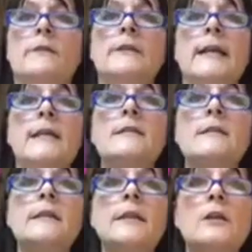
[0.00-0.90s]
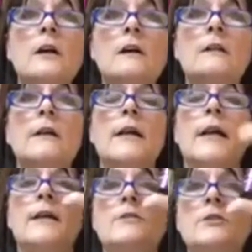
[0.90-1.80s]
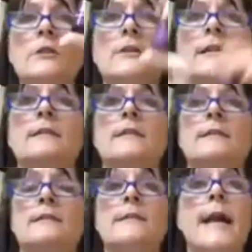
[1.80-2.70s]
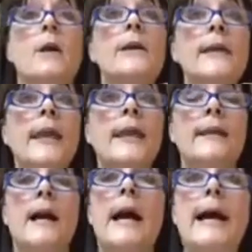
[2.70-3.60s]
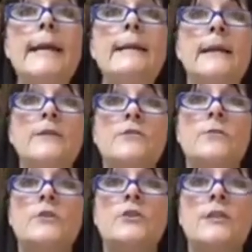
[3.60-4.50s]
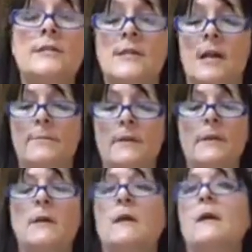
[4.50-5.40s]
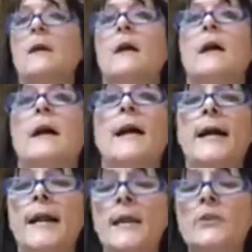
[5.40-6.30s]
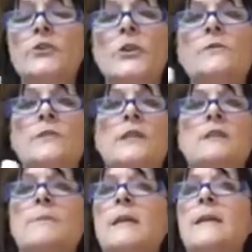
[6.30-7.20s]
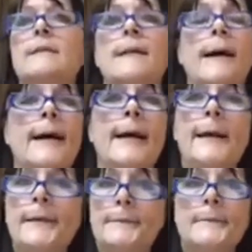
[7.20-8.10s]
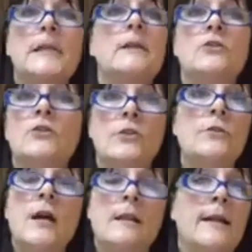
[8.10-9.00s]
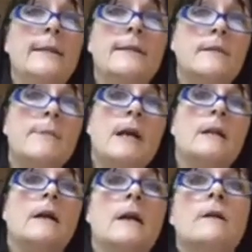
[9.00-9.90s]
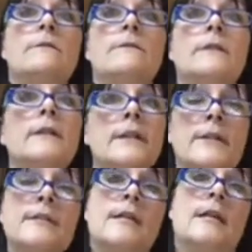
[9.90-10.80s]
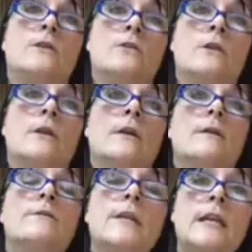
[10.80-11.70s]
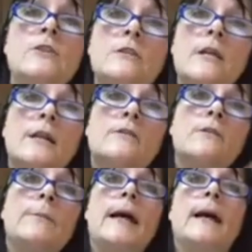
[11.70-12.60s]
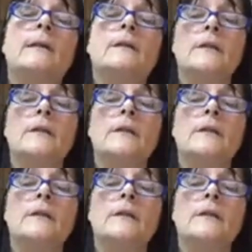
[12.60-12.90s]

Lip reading: Lady Sclerol and Sclerescence. Now, again, I like to switch these up. I chose these because I do not like the smell of clary sage. Sage is not so bad.